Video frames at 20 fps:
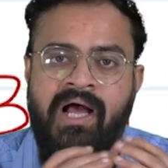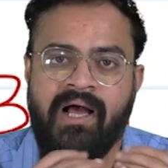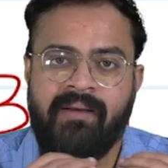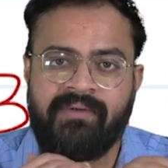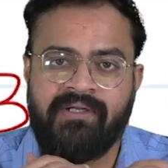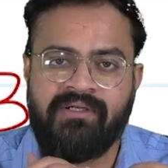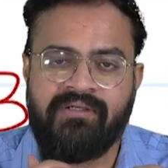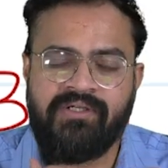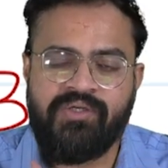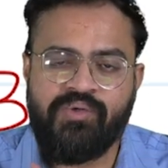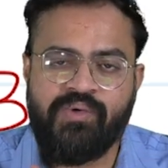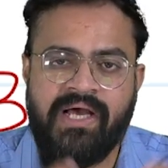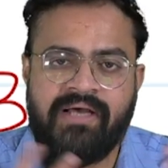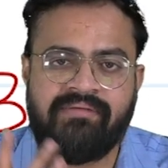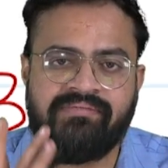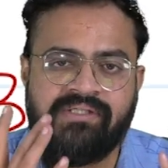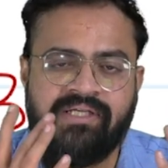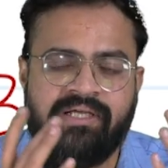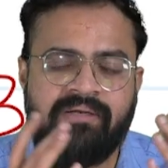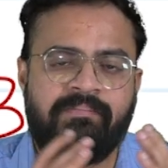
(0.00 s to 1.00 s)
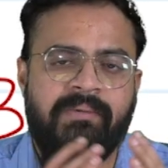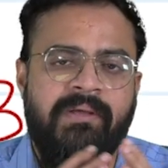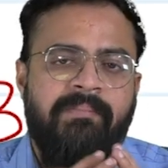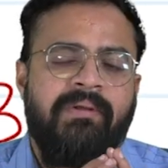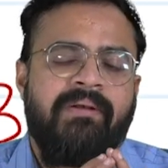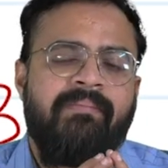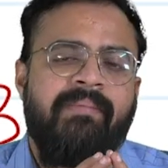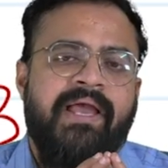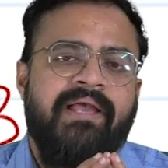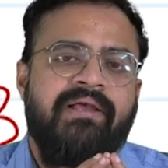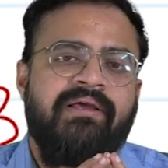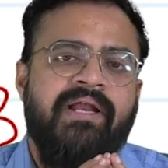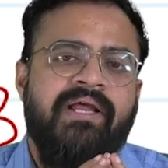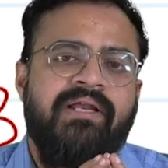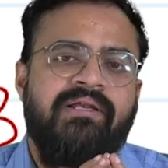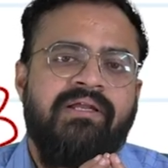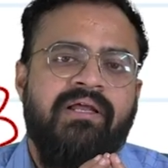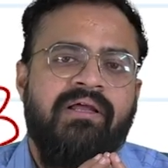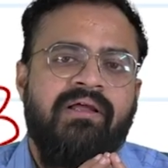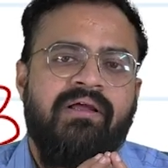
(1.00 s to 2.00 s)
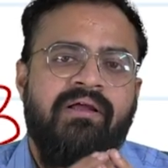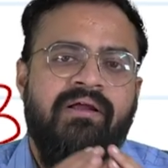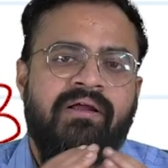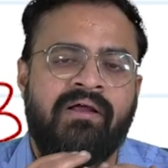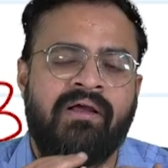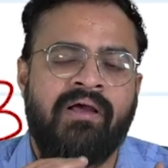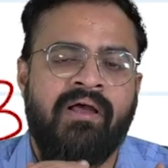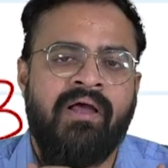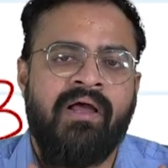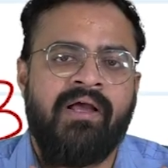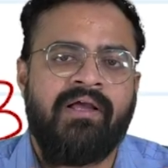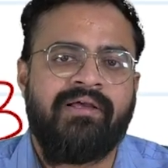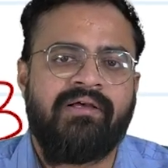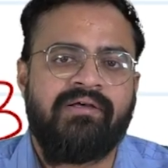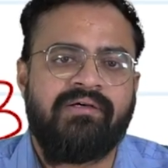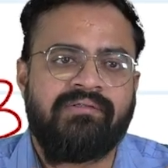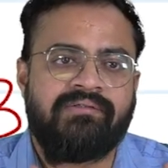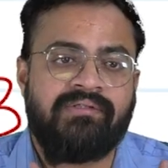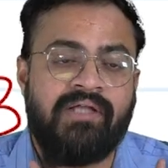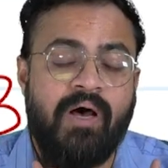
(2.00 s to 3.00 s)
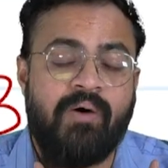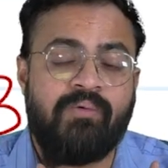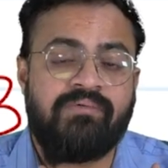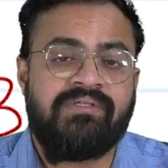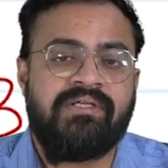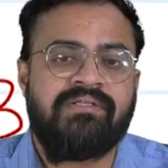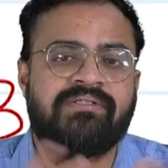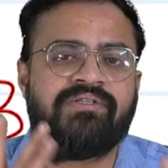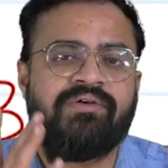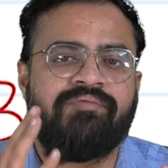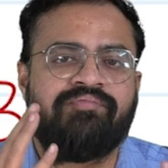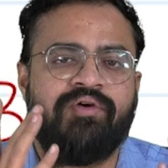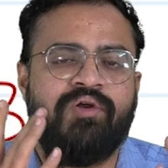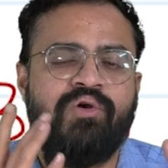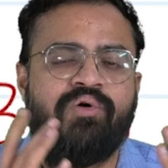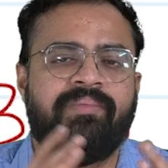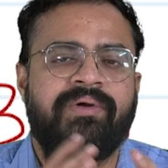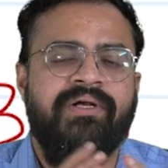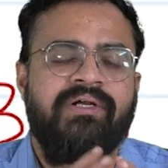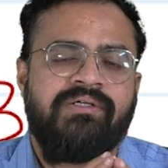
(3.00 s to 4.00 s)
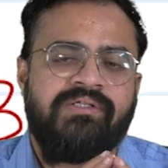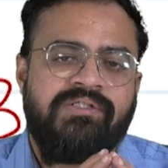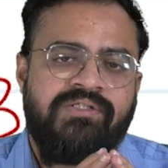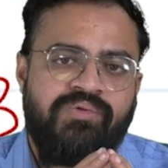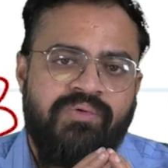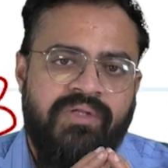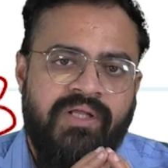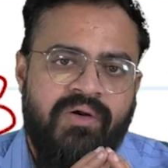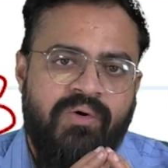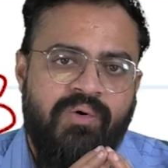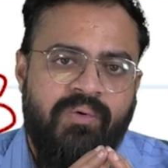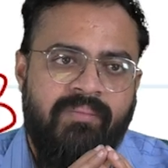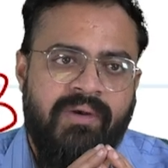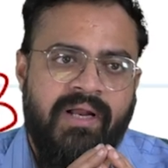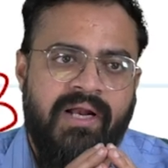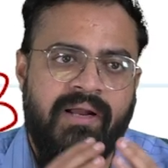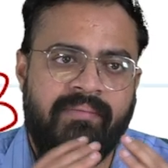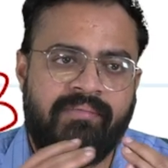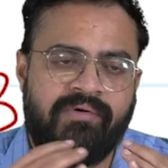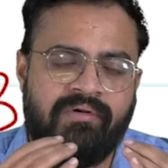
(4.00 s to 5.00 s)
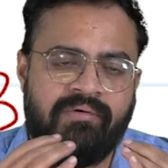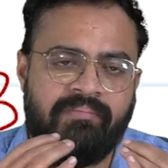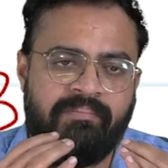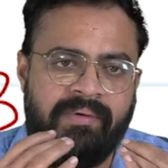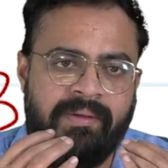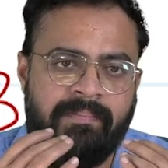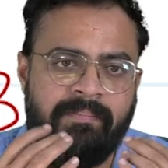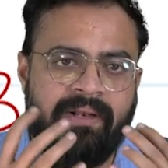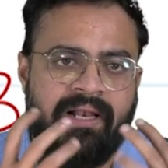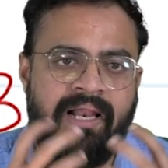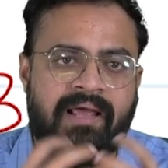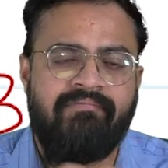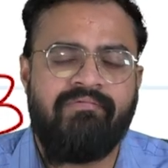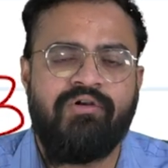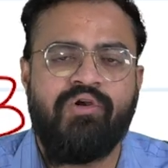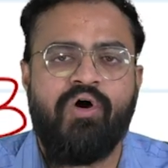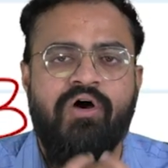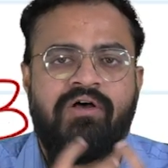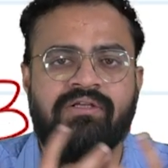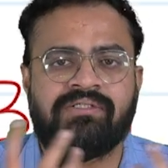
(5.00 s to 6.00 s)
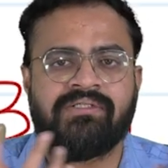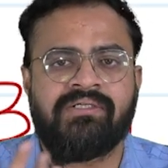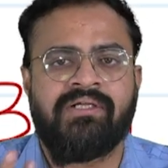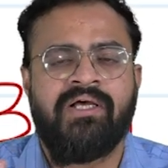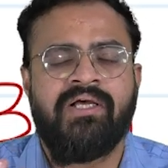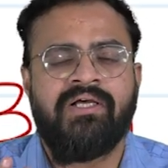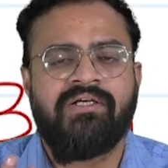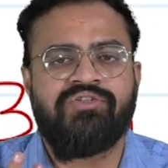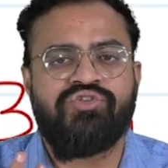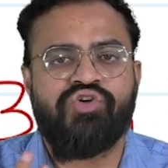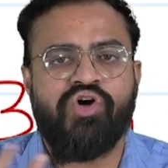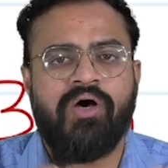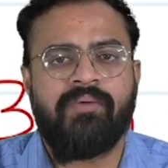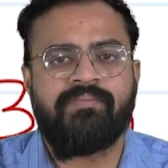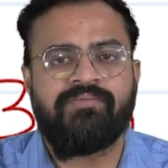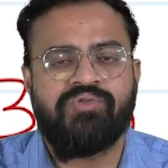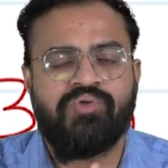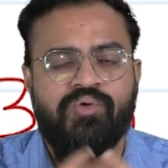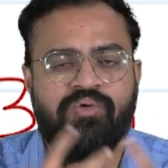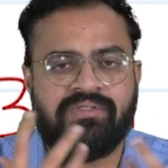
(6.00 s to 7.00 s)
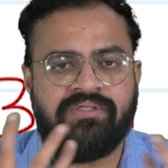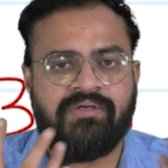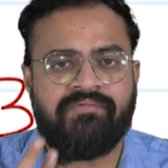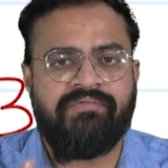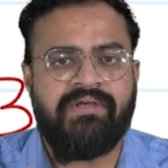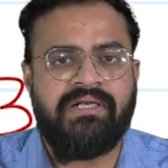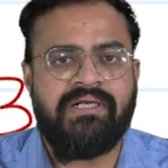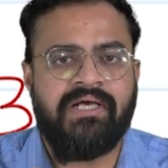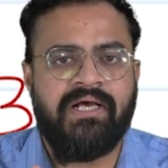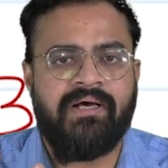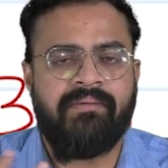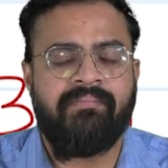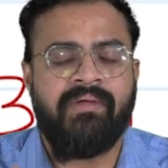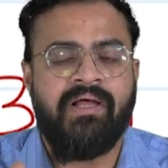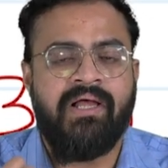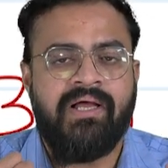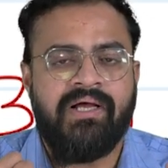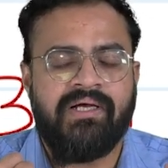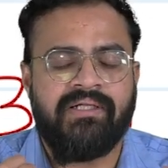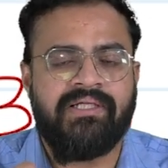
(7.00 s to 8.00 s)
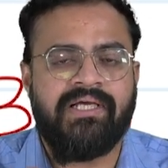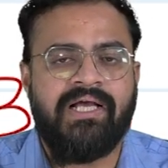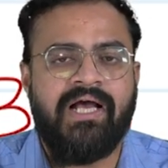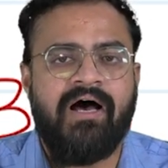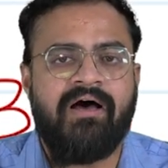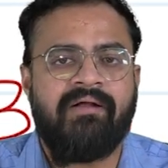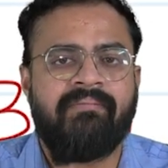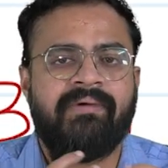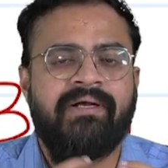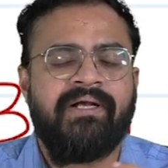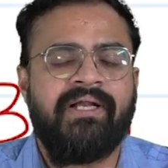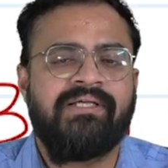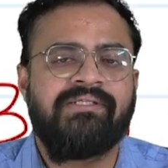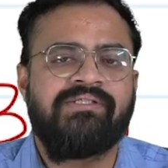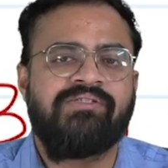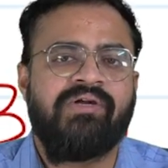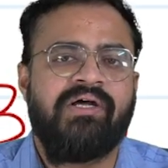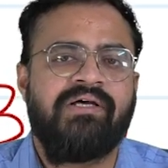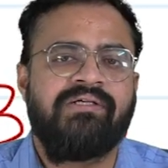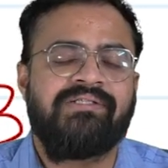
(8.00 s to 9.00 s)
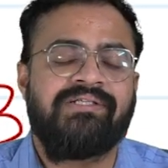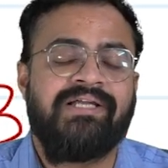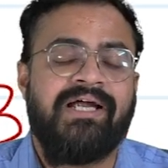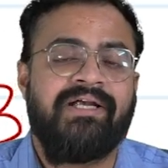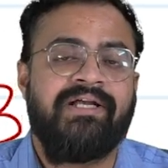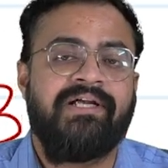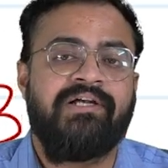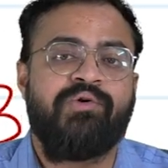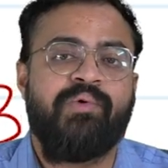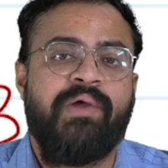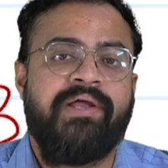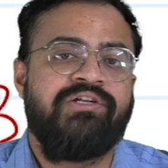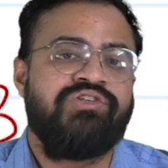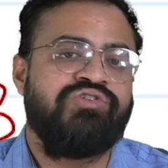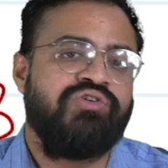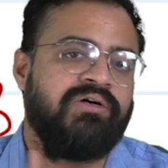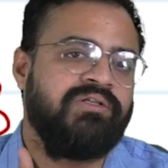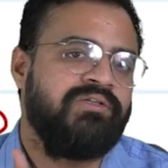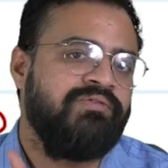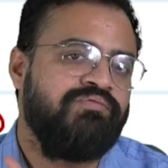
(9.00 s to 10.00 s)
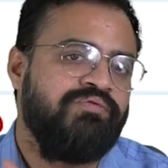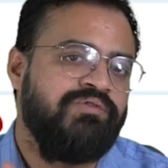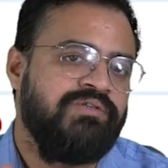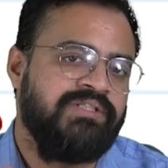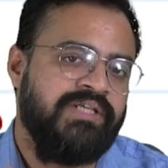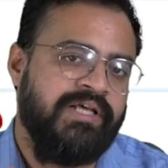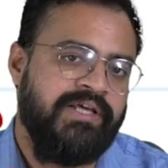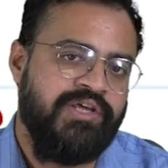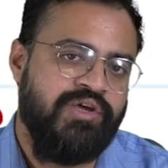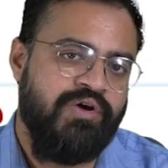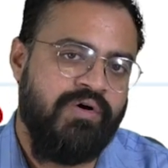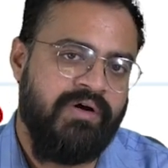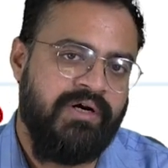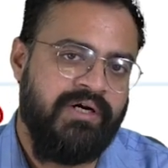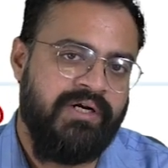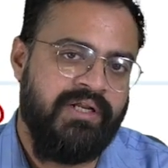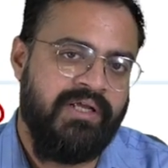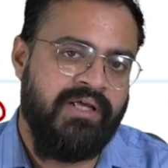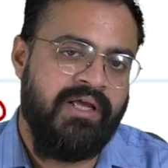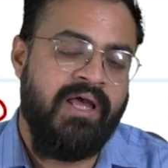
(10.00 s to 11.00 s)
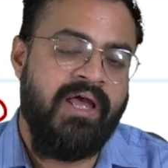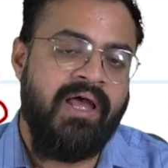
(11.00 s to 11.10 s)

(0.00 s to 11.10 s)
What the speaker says: You have seen people migrating thousands of kilometers to their homeland. When people have lost jobs, source of income, the government has started to ensure the food security.